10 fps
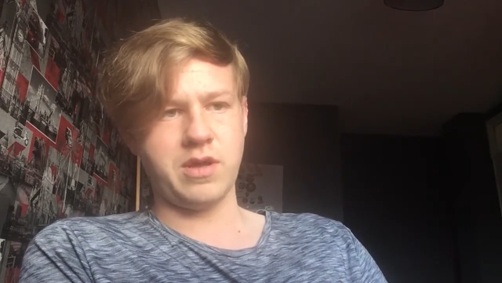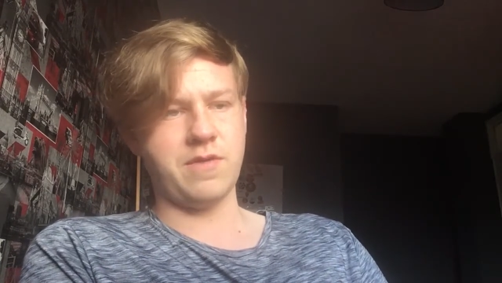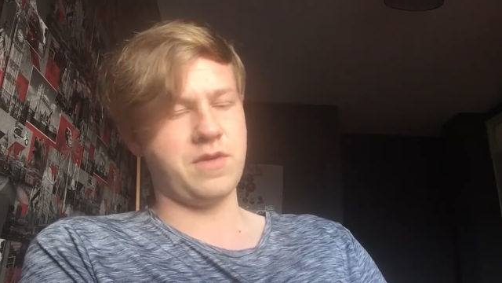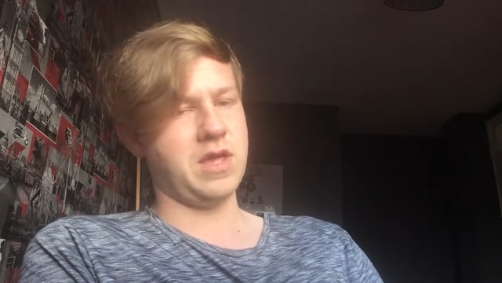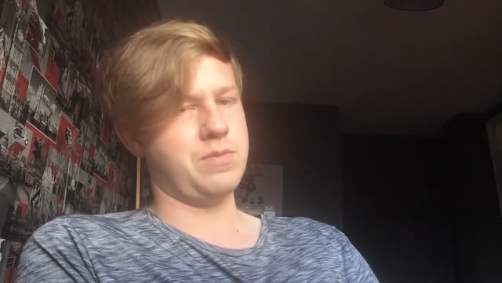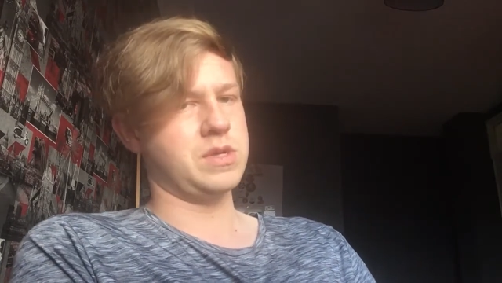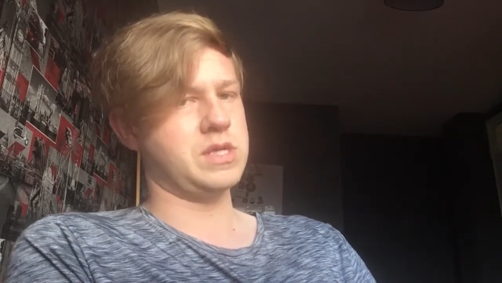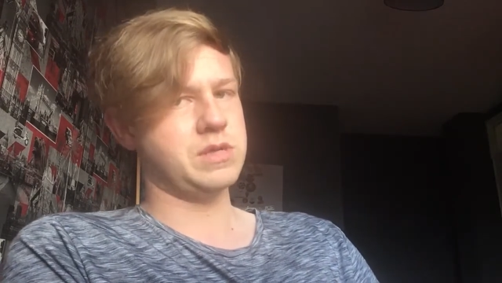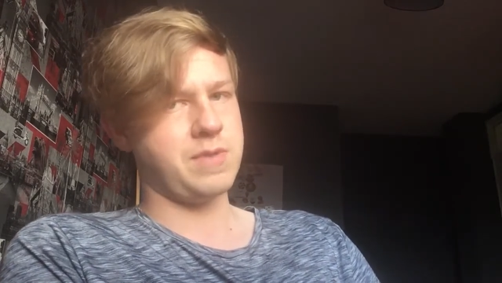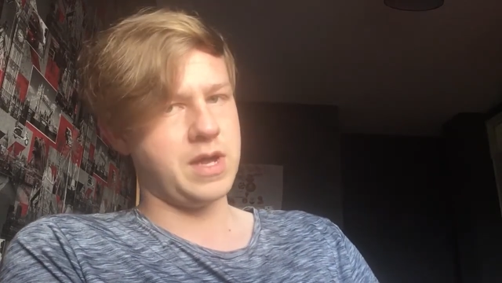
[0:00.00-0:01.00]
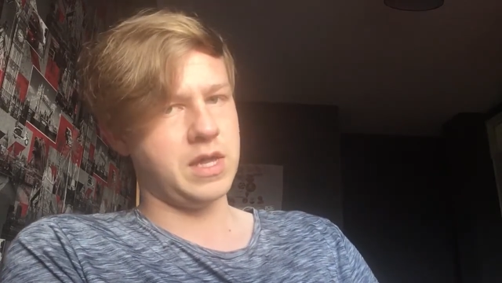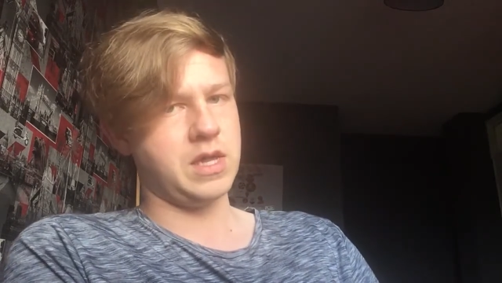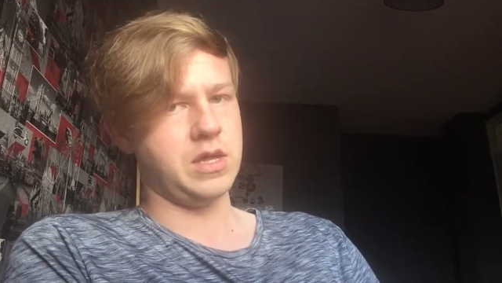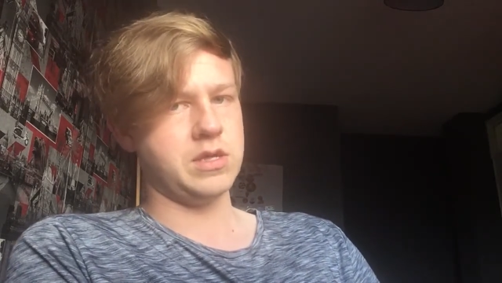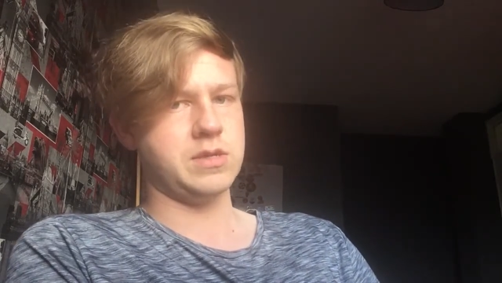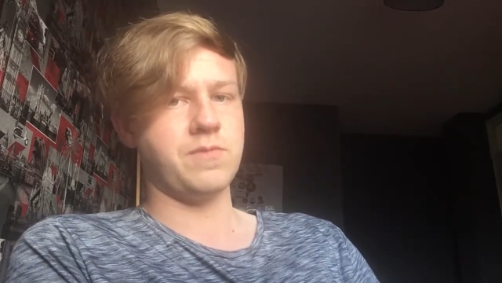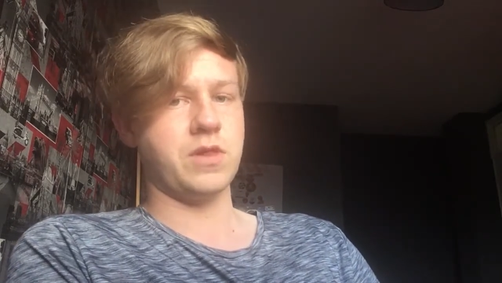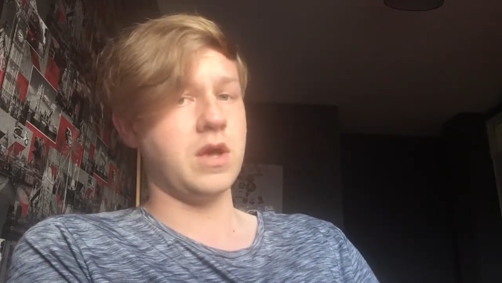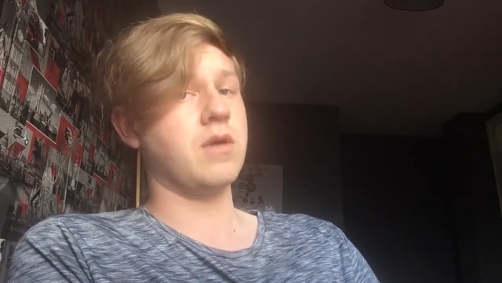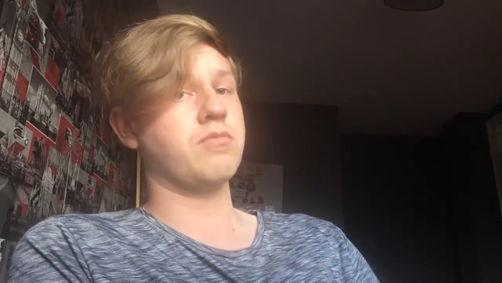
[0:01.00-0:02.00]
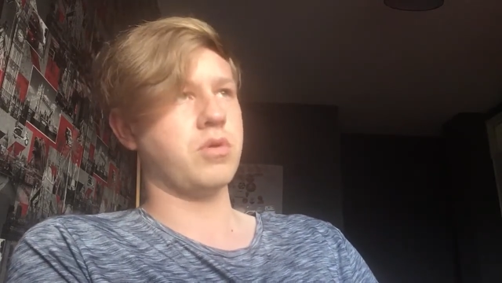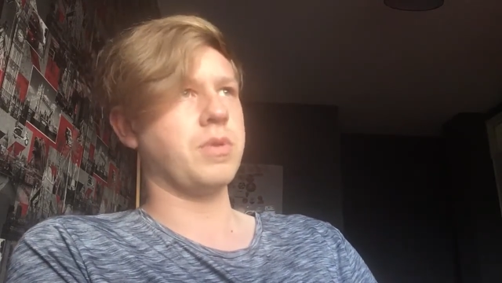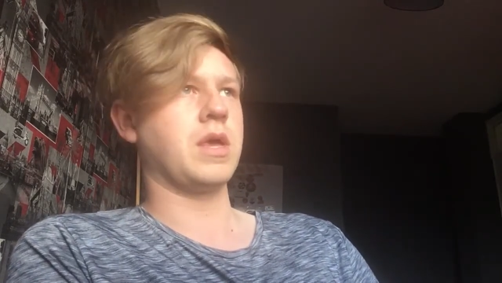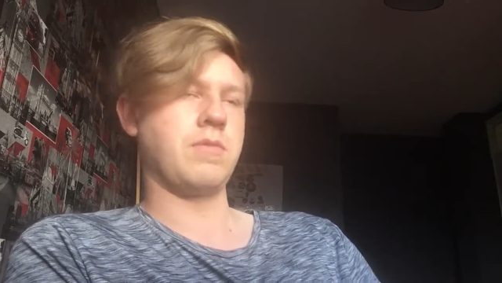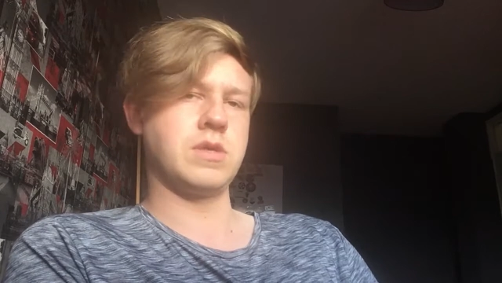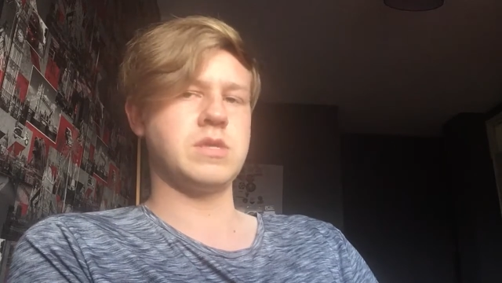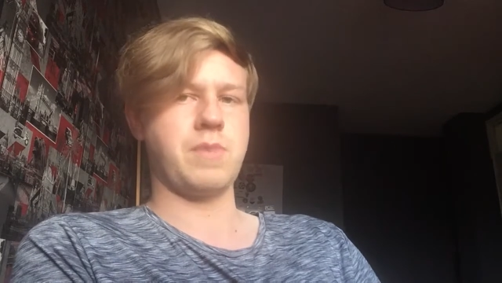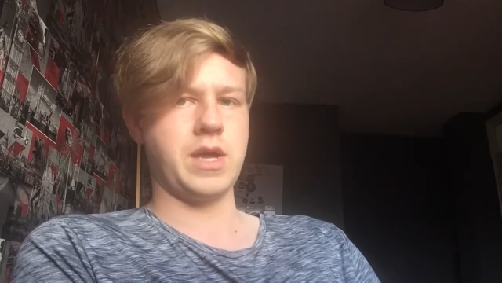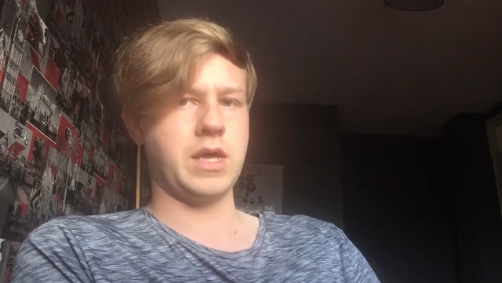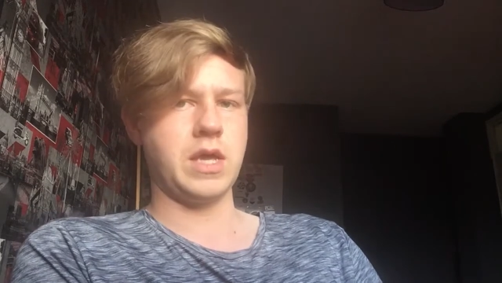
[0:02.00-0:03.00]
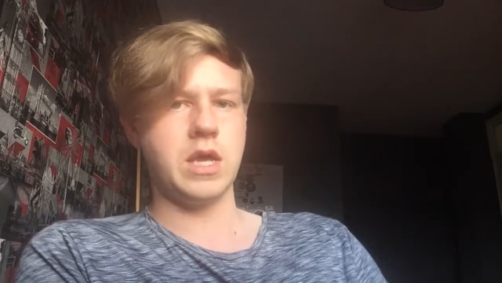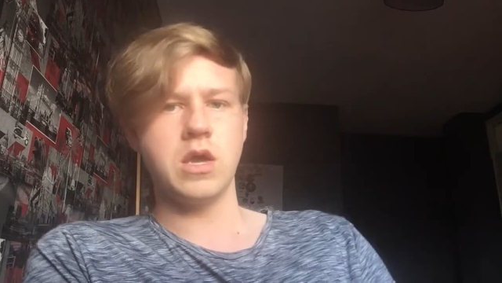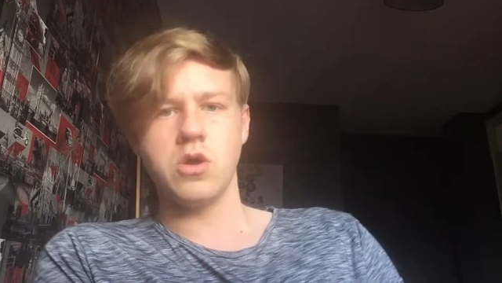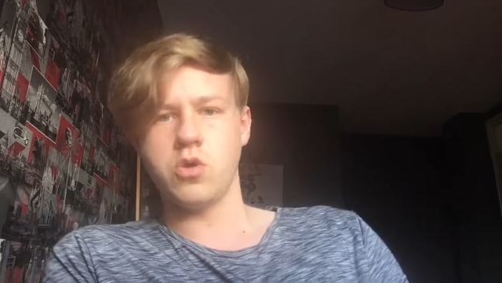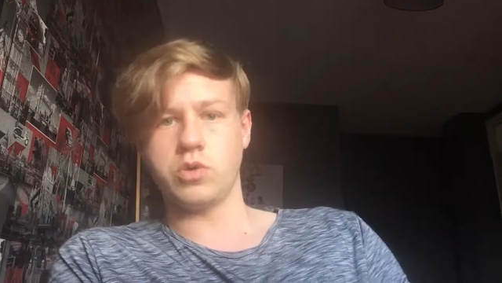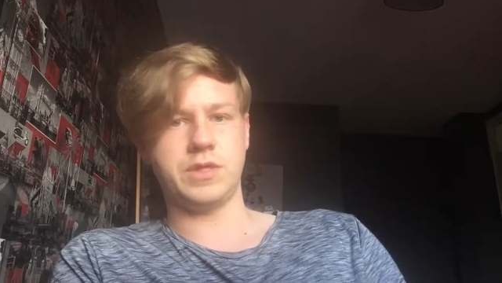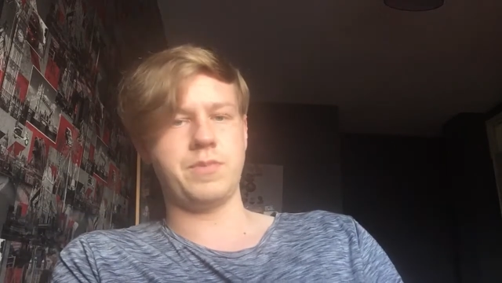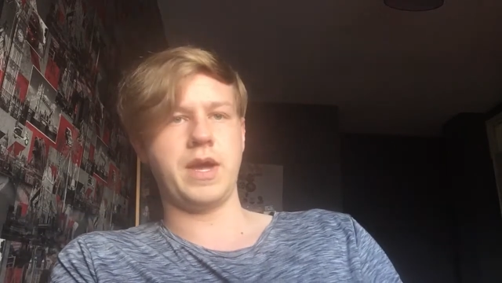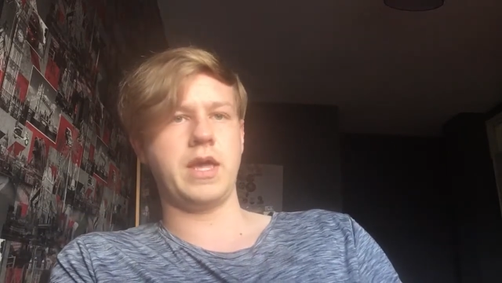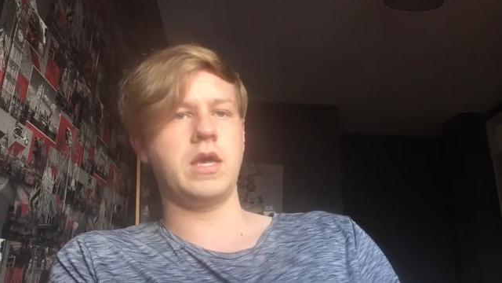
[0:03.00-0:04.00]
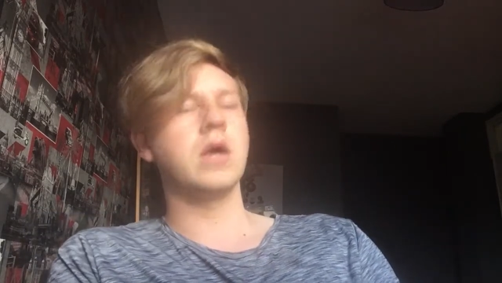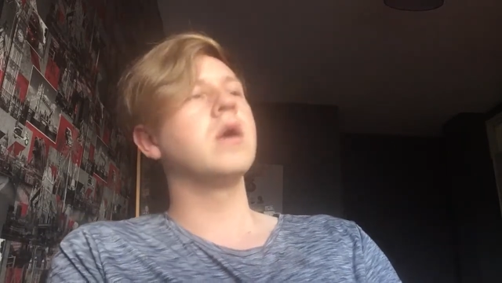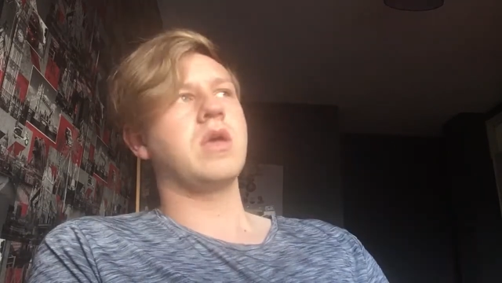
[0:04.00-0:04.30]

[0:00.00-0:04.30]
if keeping Spiky or something like that, probably keeping Spiky or Spike.